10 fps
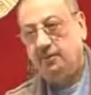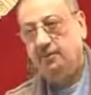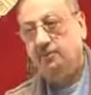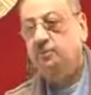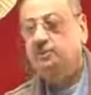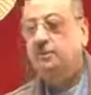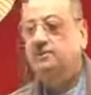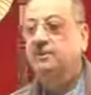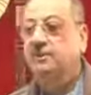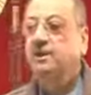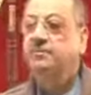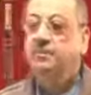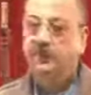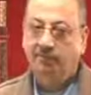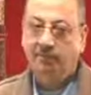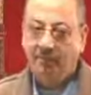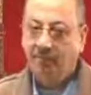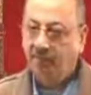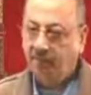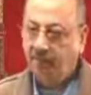most of the time it will be
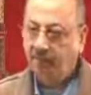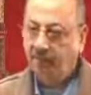badal.